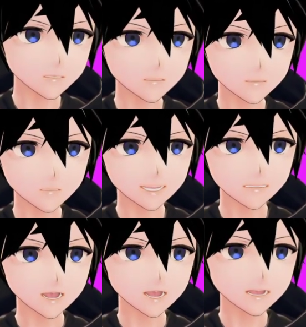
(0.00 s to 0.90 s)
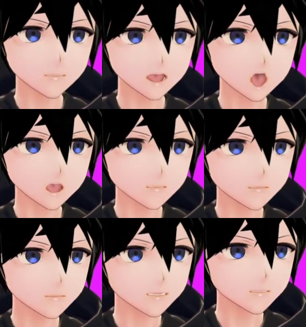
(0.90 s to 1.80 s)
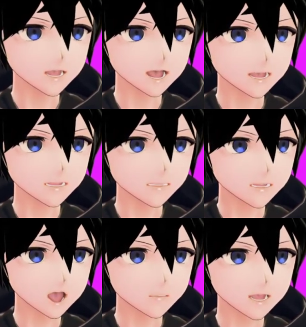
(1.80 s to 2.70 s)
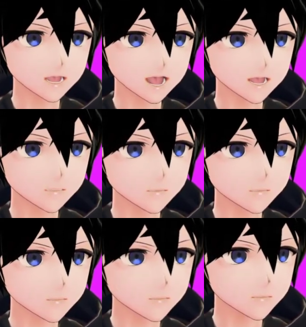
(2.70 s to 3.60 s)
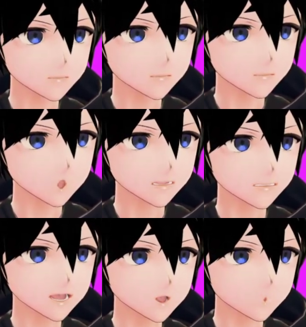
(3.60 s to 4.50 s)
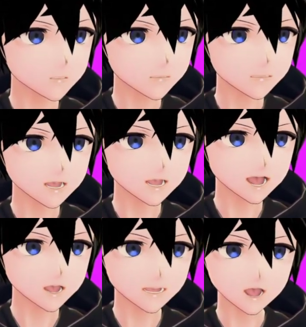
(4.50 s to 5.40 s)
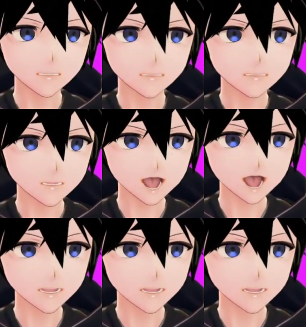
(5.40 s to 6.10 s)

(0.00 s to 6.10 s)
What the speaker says: But if you don't, you can simply go to a key color and find your